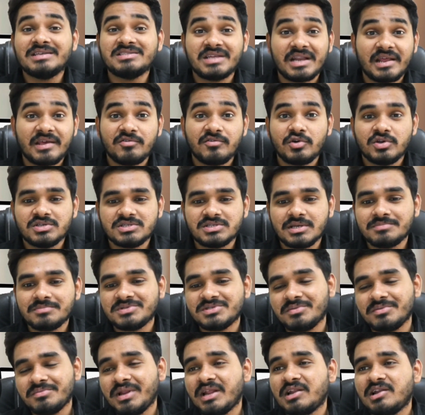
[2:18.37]
So as an
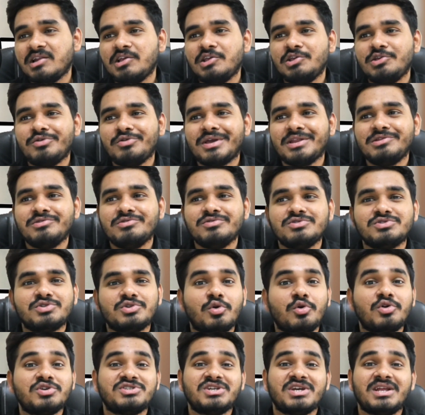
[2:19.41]
iOS app, similarly, you
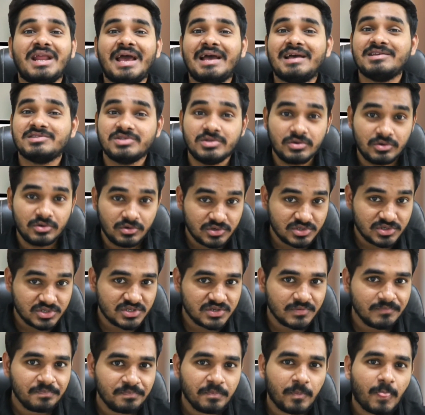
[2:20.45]
can use Notion as
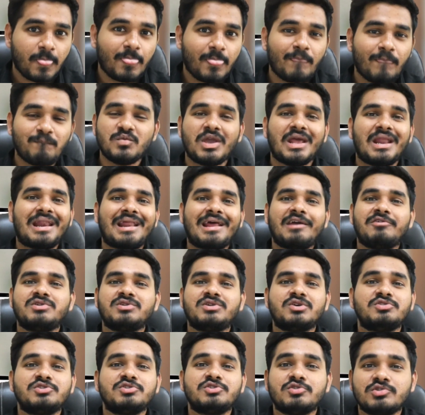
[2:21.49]
notes. You
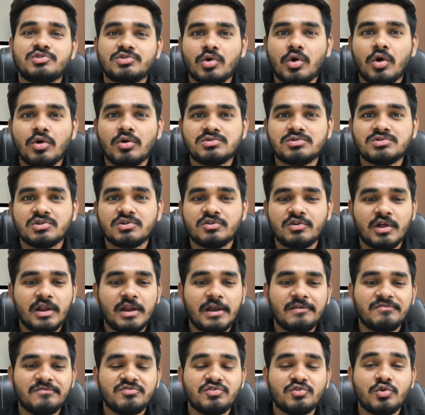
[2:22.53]
can write down your thoughts,
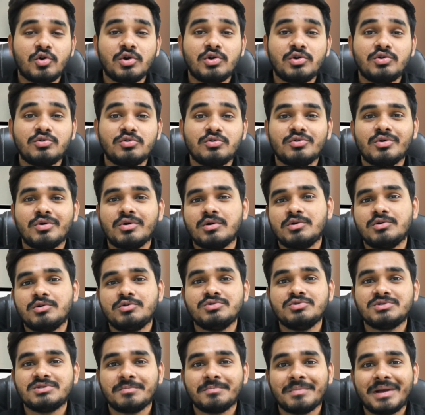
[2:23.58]
and if you want
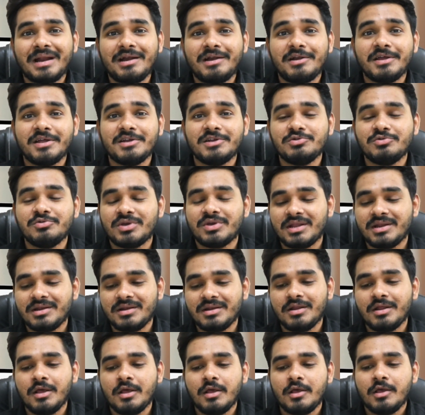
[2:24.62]
to do some content,
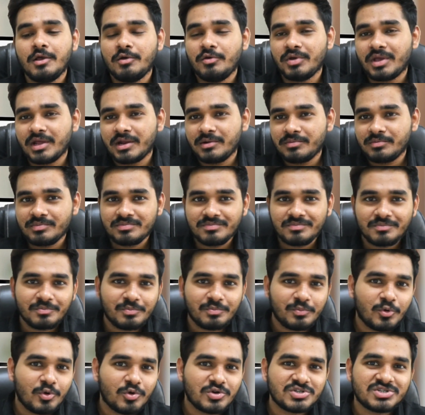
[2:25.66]
you can
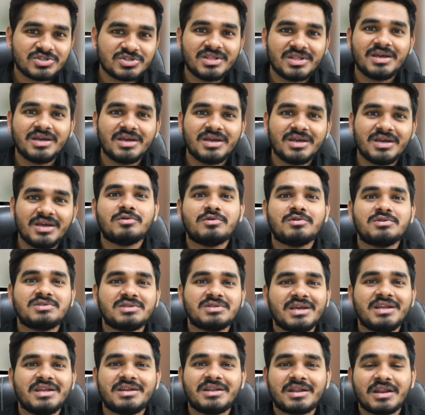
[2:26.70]
post there,
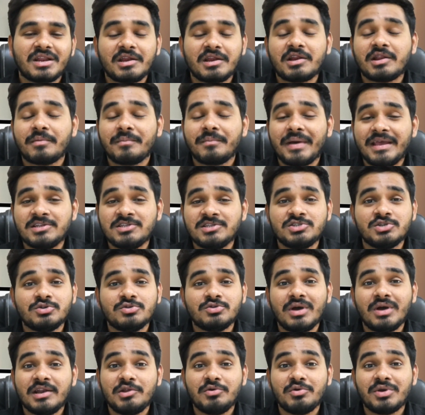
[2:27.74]
because it
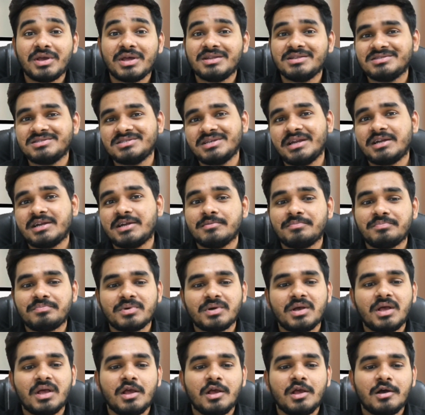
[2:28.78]
reminds you, and you can
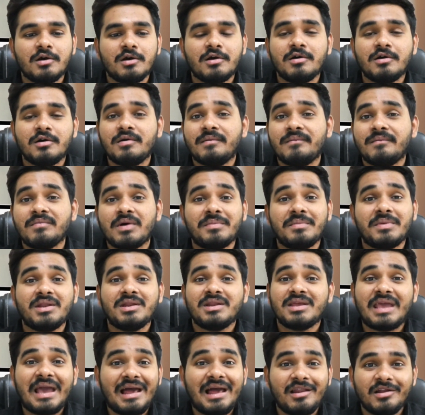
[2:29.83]
set up
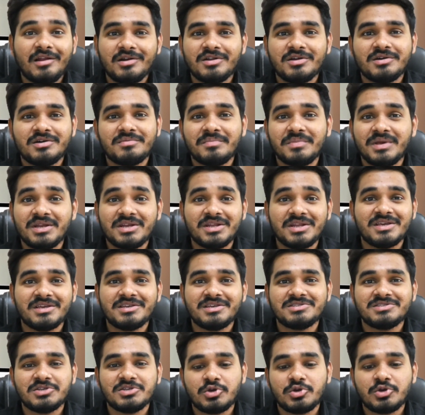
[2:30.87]
calendar
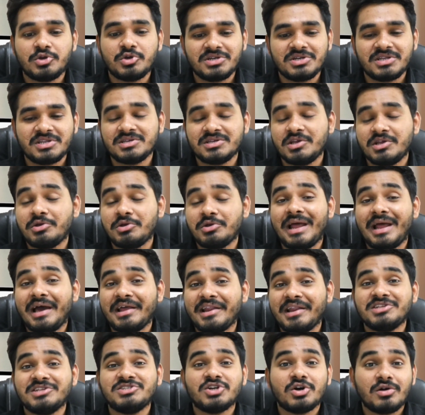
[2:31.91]
meetings. You
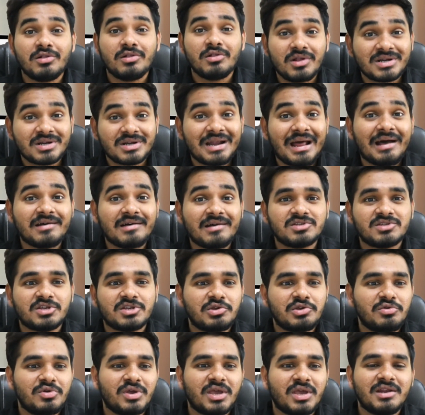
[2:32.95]
can arrange all the
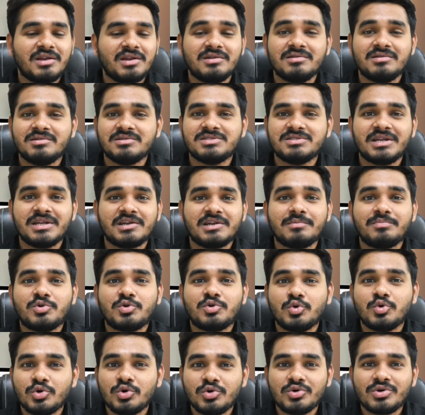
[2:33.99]
tasks, you can
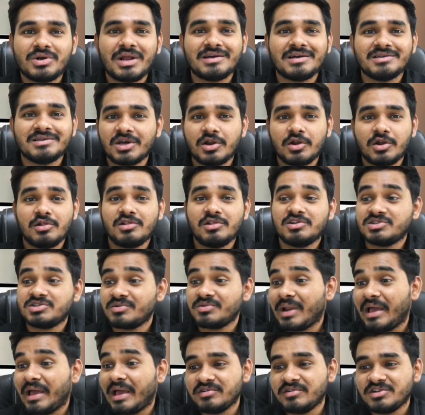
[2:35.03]
set up to-do tasks and
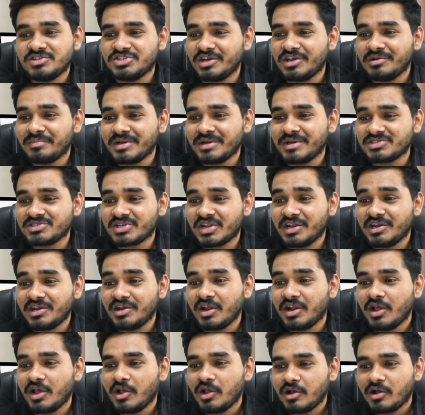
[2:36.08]
all the stuff. I will share my
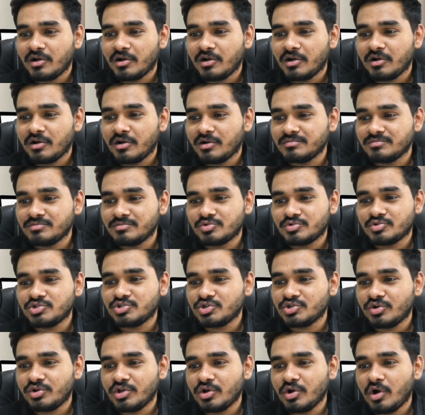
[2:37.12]
screen
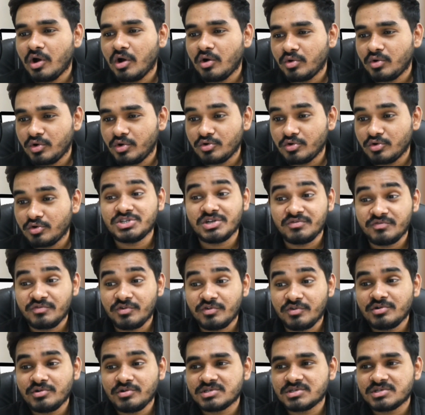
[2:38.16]
to show you how
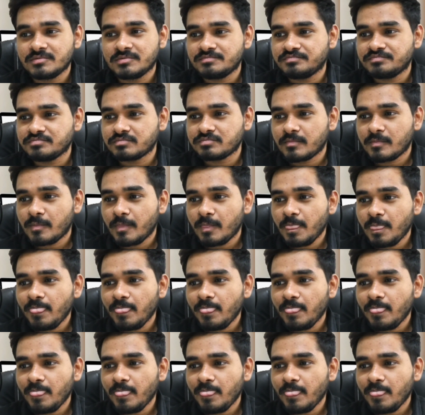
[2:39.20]
Notion works.